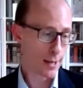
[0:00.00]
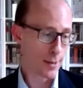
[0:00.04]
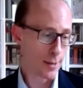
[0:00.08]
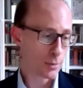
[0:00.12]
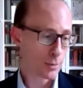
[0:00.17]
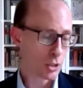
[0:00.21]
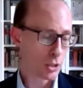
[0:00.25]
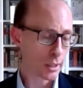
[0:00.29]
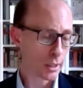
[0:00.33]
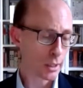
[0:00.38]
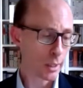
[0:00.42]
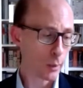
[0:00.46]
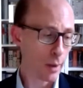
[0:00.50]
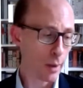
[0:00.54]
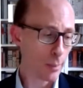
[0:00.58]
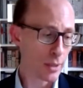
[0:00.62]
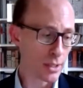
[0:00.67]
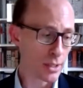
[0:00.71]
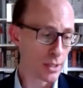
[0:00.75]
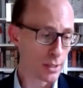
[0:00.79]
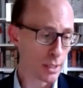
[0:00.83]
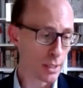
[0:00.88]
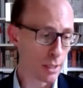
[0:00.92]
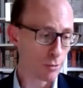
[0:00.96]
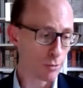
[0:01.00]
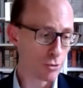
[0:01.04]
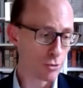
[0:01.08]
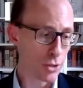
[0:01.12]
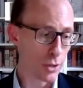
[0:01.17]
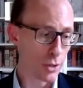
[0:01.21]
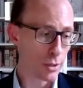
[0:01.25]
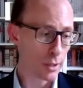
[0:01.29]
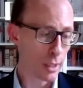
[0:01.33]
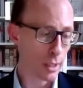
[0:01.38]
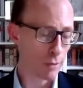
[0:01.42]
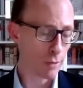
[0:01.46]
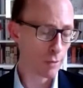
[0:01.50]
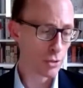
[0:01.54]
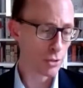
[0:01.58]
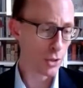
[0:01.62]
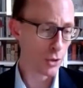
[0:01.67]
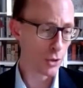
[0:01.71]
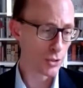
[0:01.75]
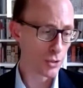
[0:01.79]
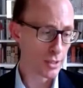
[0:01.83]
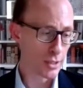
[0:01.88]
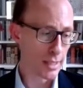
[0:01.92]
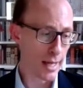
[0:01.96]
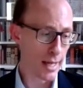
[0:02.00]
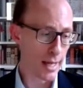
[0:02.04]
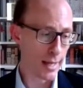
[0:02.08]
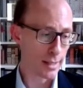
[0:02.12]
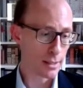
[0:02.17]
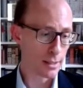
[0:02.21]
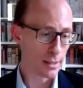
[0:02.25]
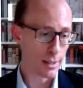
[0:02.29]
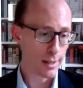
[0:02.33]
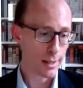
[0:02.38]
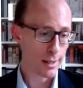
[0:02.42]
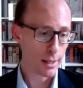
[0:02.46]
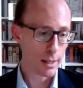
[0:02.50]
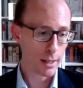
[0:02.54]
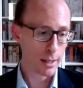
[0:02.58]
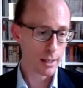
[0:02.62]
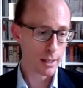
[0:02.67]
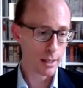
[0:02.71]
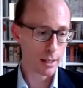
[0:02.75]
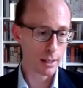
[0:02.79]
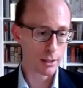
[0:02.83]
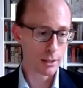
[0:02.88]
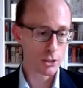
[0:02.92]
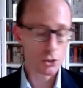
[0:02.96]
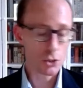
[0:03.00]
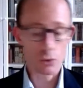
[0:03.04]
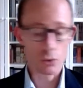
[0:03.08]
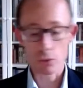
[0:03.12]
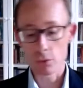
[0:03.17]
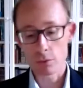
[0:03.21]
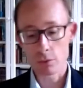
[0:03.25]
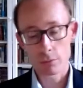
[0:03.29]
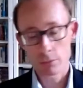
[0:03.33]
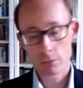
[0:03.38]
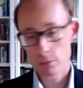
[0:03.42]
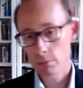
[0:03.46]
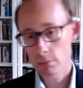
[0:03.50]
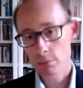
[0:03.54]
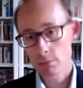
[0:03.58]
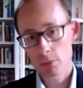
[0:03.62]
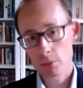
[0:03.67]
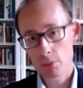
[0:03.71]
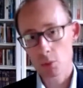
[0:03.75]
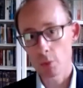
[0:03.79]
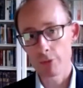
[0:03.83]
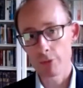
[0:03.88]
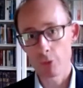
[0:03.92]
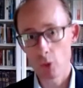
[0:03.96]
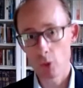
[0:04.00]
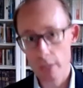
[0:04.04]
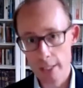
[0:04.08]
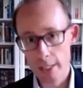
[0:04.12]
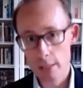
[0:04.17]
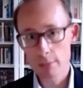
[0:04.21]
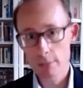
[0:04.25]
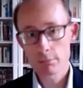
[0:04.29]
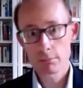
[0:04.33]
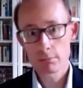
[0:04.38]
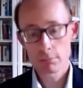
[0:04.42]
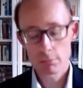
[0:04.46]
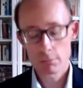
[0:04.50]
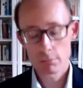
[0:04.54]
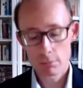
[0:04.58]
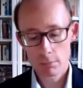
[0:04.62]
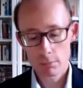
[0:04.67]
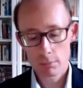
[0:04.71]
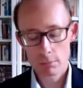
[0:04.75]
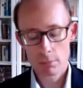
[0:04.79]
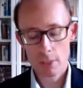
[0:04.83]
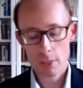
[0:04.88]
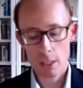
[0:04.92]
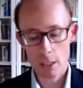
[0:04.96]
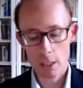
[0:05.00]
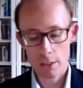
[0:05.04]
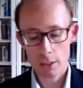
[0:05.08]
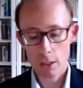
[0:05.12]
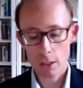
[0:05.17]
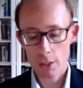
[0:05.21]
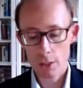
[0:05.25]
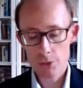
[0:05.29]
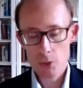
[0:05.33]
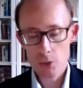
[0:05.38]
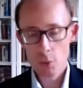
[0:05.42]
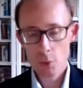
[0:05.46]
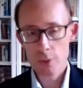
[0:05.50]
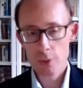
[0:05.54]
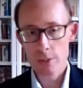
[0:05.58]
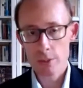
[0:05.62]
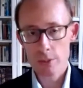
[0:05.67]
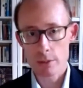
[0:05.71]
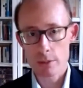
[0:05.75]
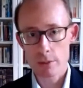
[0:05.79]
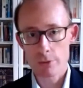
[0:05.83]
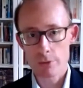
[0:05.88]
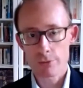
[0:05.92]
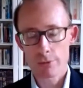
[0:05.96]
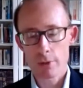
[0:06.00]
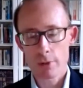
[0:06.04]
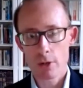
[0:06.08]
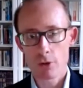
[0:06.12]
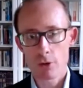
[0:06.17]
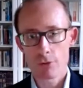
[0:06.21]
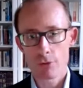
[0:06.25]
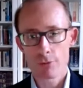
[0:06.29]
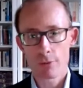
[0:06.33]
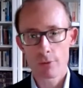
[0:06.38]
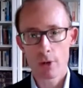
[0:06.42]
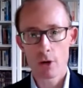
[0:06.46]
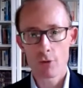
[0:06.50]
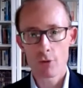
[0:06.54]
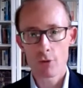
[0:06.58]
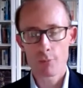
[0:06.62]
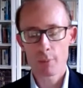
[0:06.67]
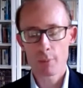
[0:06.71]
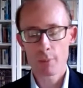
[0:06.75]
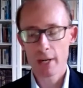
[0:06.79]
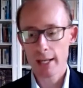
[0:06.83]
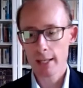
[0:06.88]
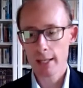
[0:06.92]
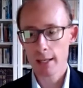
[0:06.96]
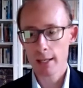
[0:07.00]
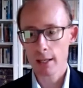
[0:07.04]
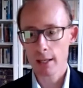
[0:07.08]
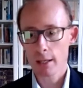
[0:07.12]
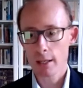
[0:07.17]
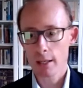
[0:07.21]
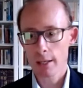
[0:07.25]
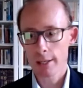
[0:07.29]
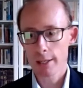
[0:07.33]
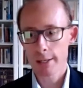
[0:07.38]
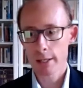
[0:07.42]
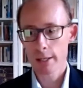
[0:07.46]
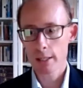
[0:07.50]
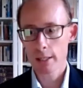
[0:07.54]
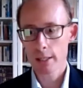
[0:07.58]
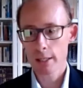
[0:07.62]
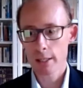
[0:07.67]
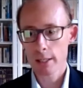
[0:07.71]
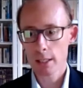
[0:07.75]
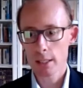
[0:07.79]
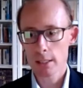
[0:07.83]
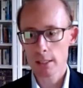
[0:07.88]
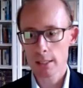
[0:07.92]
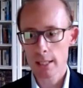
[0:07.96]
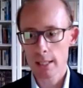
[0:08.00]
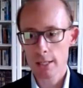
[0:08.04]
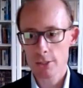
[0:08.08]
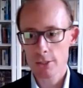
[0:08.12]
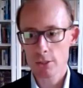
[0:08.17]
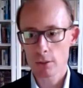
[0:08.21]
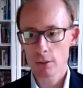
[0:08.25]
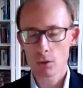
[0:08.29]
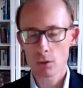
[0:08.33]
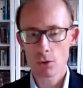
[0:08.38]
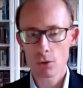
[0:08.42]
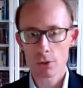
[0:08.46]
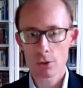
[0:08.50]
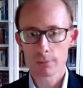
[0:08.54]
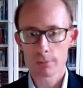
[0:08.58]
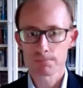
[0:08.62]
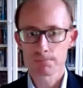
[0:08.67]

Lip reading: nuclear weapons give those states to avoid the consequences of breaking international law.